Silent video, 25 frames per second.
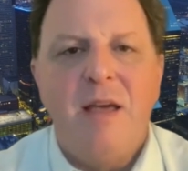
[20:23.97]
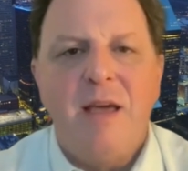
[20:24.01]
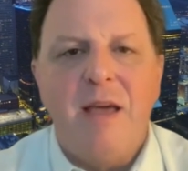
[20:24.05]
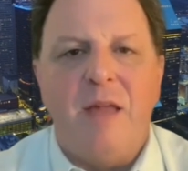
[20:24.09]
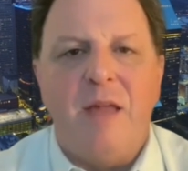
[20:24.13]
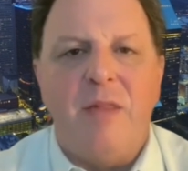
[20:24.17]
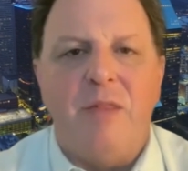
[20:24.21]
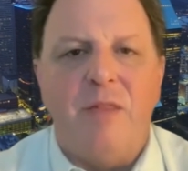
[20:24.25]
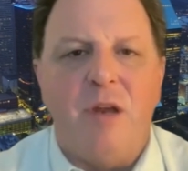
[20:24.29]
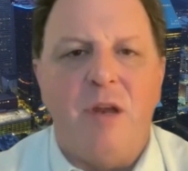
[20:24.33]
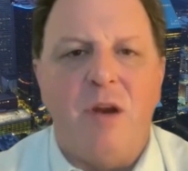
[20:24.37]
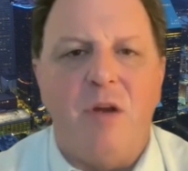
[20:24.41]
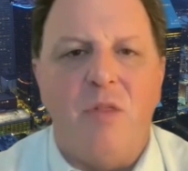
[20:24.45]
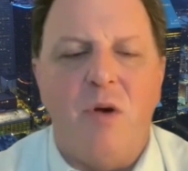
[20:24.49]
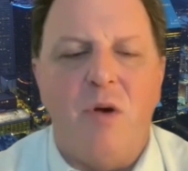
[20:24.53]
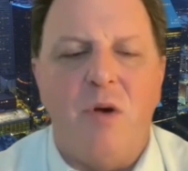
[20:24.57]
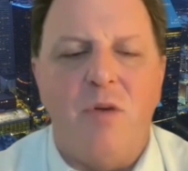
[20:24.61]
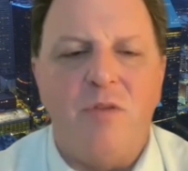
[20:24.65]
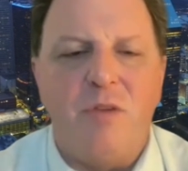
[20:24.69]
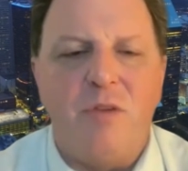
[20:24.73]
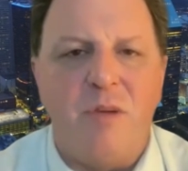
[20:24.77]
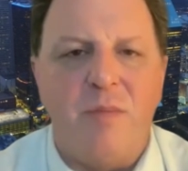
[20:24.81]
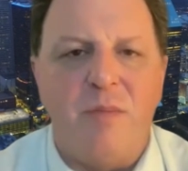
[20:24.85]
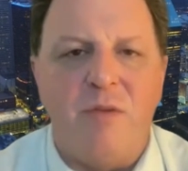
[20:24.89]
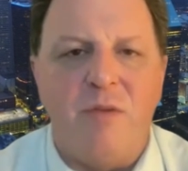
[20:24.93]
And,
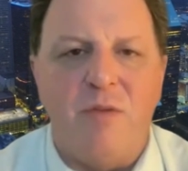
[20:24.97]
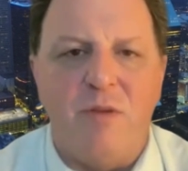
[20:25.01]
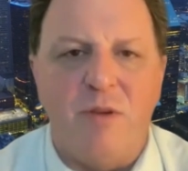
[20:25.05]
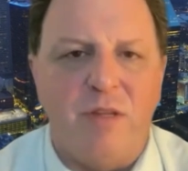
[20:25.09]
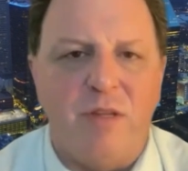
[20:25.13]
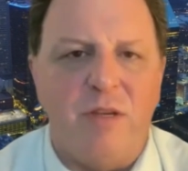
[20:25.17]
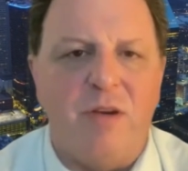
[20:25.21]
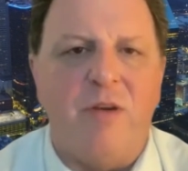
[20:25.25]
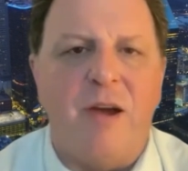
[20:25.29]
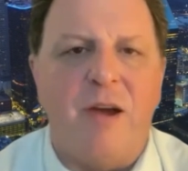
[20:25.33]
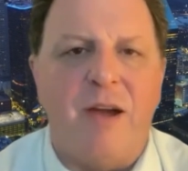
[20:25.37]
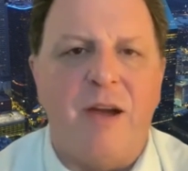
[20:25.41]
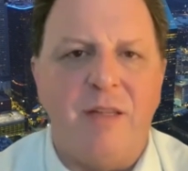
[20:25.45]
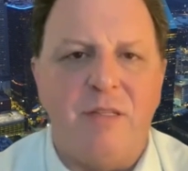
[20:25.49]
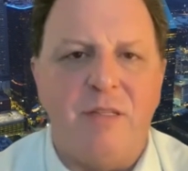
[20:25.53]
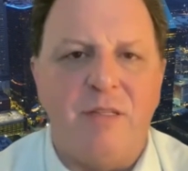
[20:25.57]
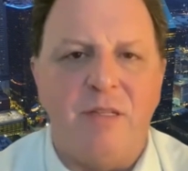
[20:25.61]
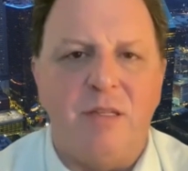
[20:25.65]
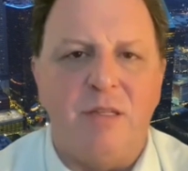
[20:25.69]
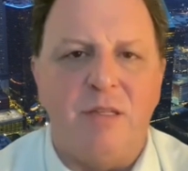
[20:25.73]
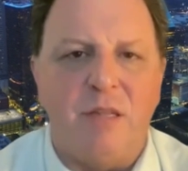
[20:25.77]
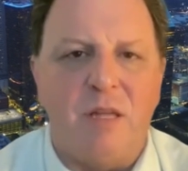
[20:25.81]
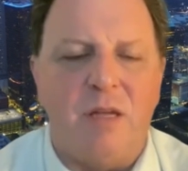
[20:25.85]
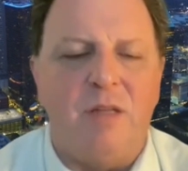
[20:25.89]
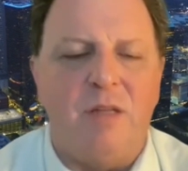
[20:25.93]
those could be really great
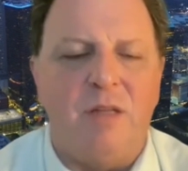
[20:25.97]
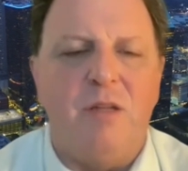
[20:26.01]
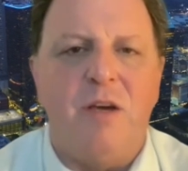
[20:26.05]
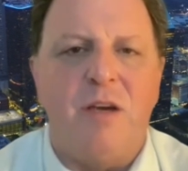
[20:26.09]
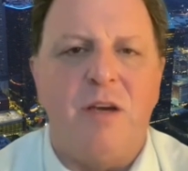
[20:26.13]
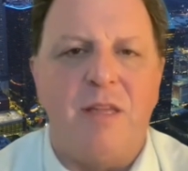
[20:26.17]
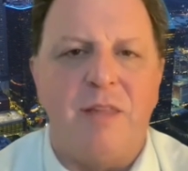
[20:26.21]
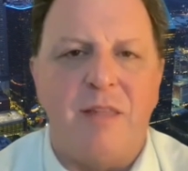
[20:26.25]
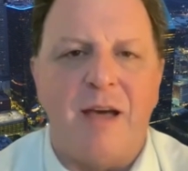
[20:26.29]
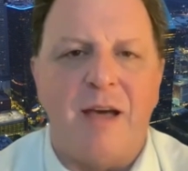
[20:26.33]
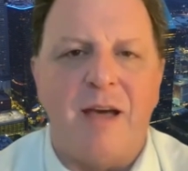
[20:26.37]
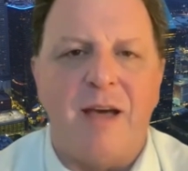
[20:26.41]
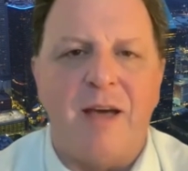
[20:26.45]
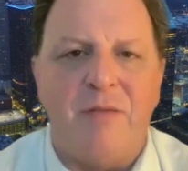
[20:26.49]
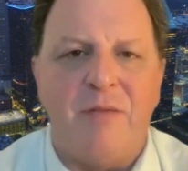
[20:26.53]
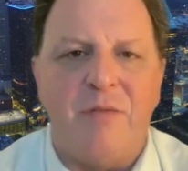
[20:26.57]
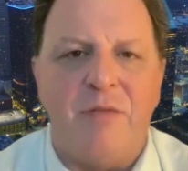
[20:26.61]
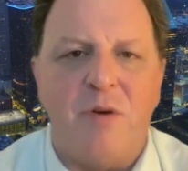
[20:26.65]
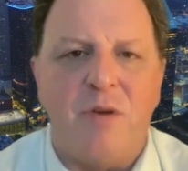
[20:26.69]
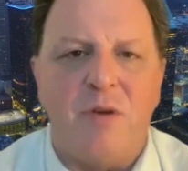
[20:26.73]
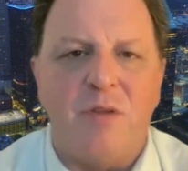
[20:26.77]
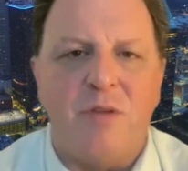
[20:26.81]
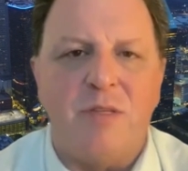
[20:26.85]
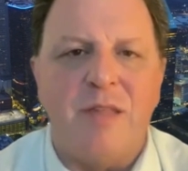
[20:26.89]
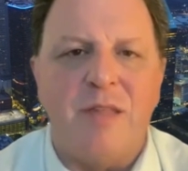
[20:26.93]
to look at that and
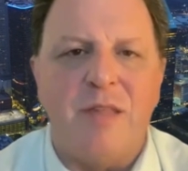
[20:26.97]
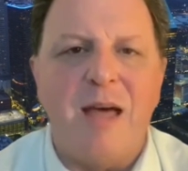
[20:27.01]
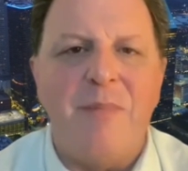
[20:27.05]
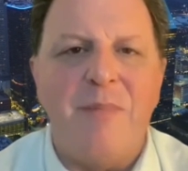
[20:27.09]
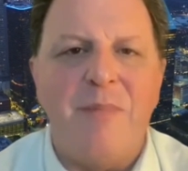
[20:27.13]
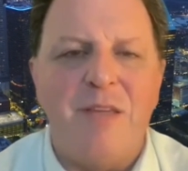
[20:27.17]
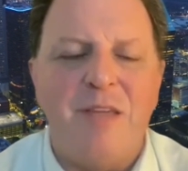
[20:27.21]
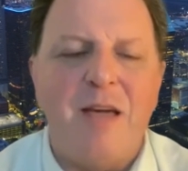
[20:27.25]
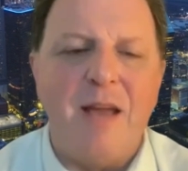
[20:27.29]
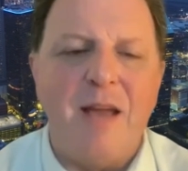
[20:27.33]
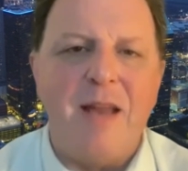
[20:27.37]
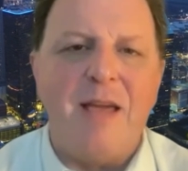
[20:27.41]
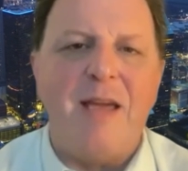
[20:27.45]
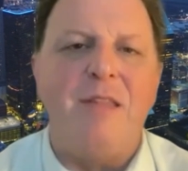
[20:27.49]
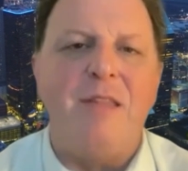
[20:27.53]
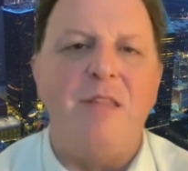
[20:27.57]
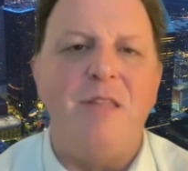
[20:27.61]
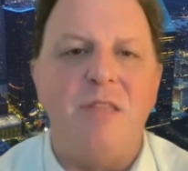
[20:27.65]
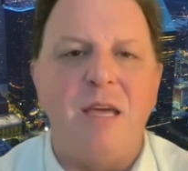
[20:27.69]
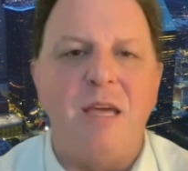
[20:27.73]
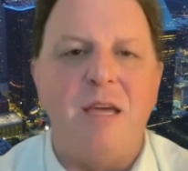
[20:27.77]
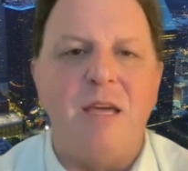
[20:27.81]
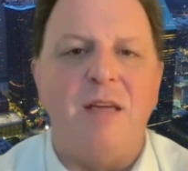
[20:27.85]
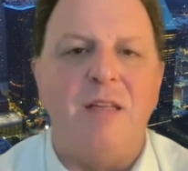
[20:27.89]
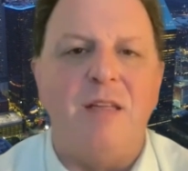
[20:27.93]
focus on that. But you got to get the
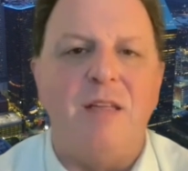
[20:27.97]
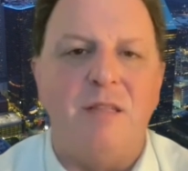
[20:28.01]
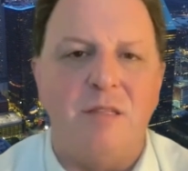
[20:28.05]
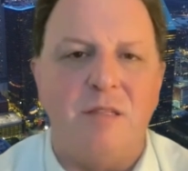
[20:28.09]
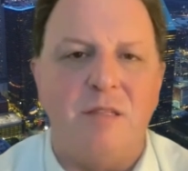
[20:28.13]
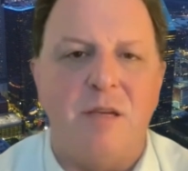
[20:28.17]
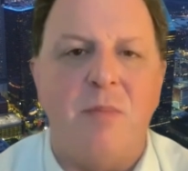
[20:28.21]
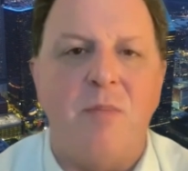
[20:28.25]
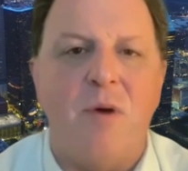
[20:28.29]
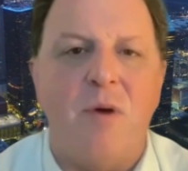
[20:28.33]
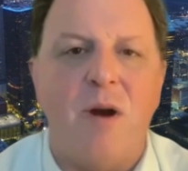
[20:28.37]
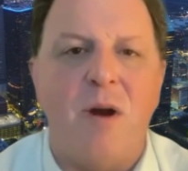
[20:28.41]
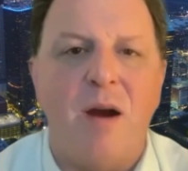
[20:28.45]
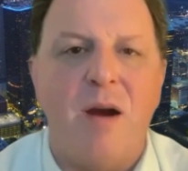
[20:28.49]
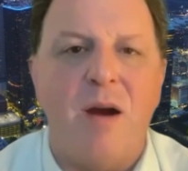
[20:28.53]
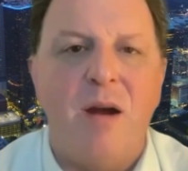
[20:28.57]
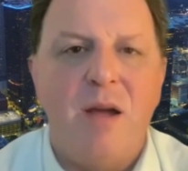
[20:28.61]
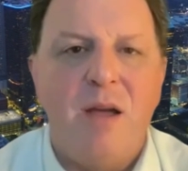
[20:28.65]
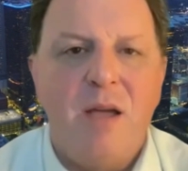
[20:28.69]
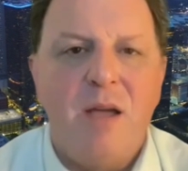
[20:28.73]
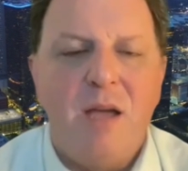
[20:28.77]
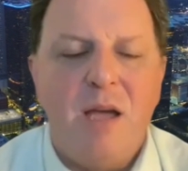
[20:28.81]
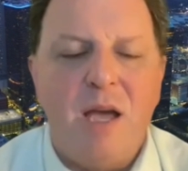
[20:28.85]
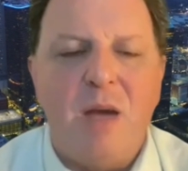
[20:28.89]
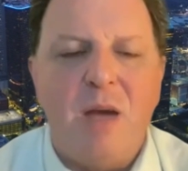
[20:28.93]
data into somewhere.
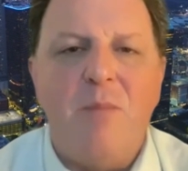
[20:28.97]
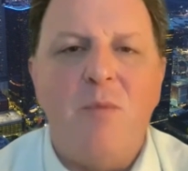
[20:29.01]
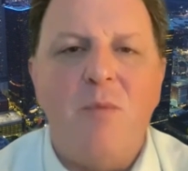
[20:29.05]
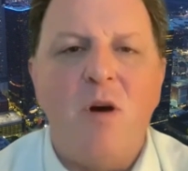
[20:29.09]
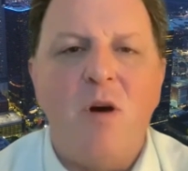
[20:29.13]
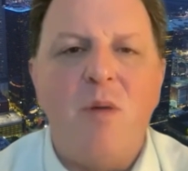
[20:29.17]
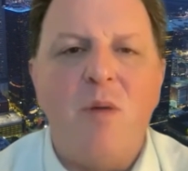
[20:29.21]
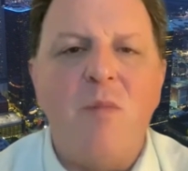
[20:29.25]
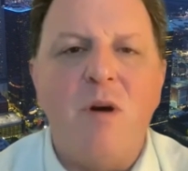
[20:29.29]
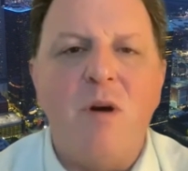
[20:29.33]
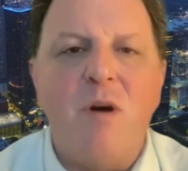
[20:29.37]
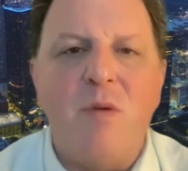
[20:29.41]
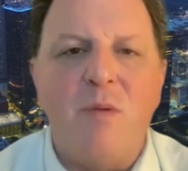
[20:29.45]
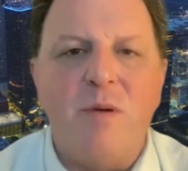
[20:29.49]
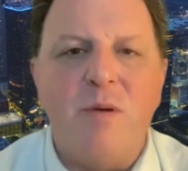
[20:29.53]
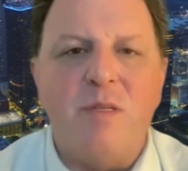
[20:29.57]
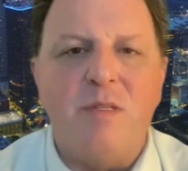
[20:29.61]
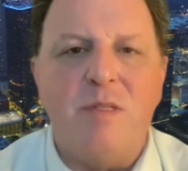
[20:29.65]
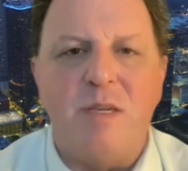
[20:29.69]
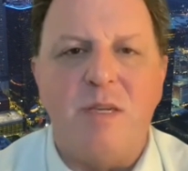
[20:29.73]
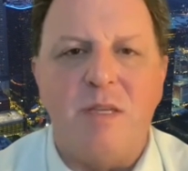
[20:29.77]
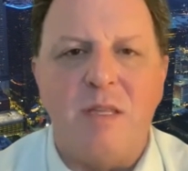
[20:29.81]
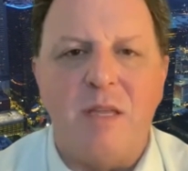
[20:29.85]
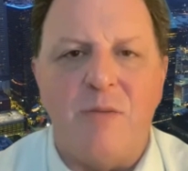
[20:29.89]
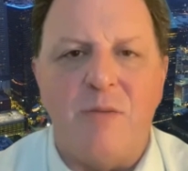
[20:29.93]
And more we're
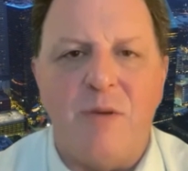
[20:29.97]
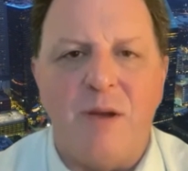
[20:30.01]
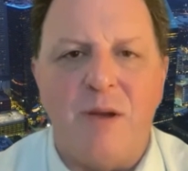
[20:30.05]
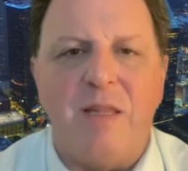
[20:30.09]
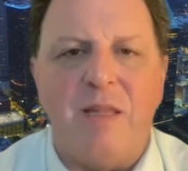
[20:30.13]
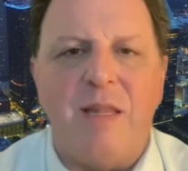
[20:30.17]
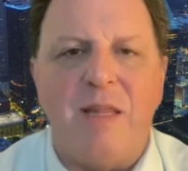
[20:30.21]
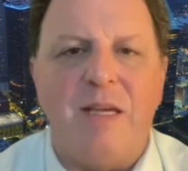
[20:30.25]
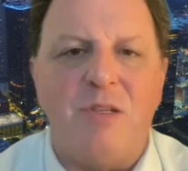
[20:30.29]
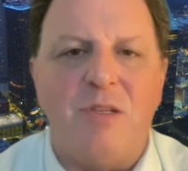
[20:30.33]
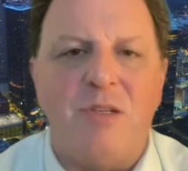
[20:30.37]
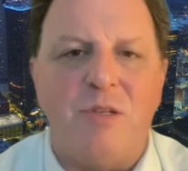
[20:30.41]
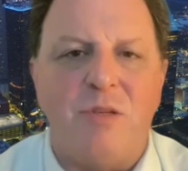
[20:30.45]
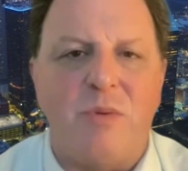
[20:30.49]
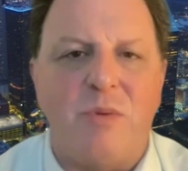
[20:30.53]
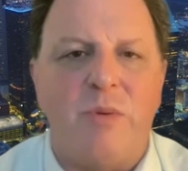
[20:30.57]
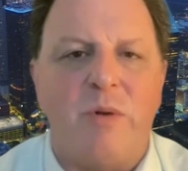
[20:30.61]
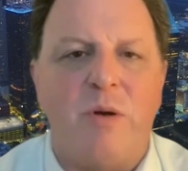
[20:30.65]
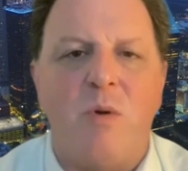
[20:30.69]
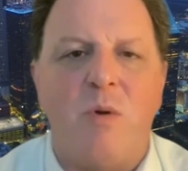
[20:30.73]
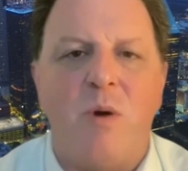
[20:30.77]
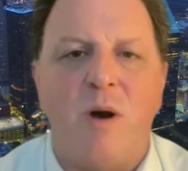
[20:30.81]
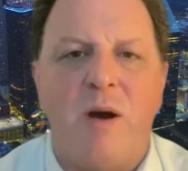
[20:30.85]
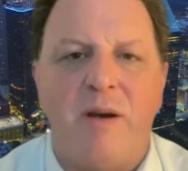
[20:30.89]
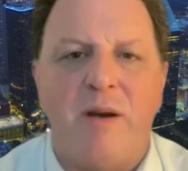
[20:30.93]
seeing that regulations are
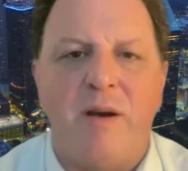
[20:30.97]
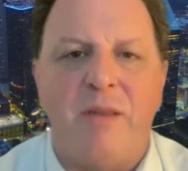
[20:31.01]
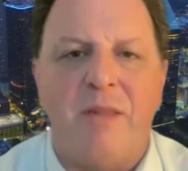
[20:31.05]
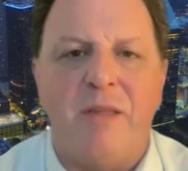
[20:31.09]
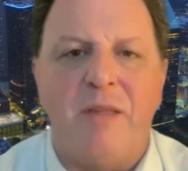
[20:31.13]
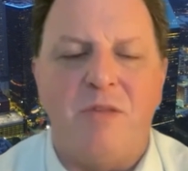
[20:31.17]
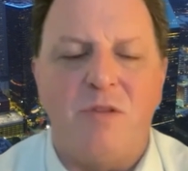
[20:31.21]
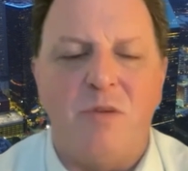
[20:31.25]
requiring that.